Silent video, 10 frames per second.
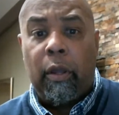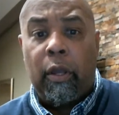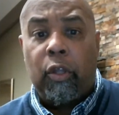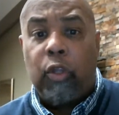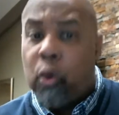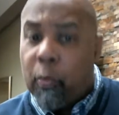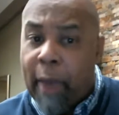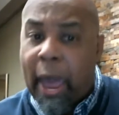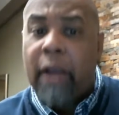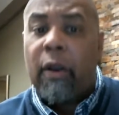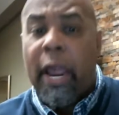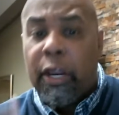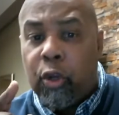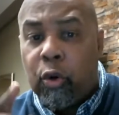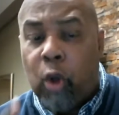You matter
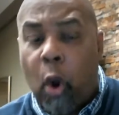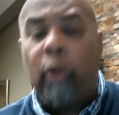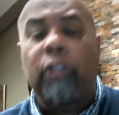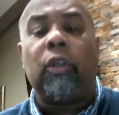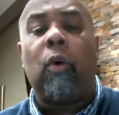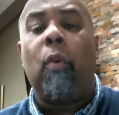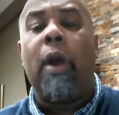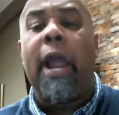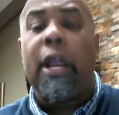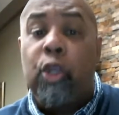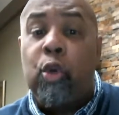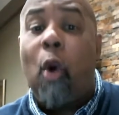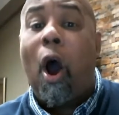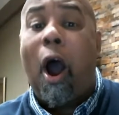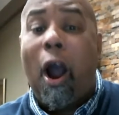and you're going somewhere and you
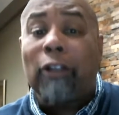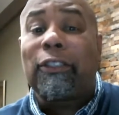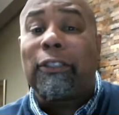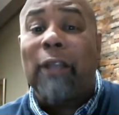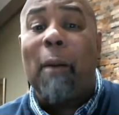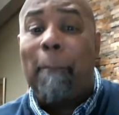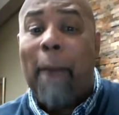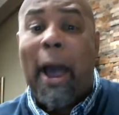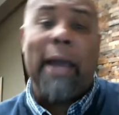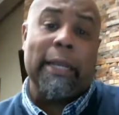are somebody.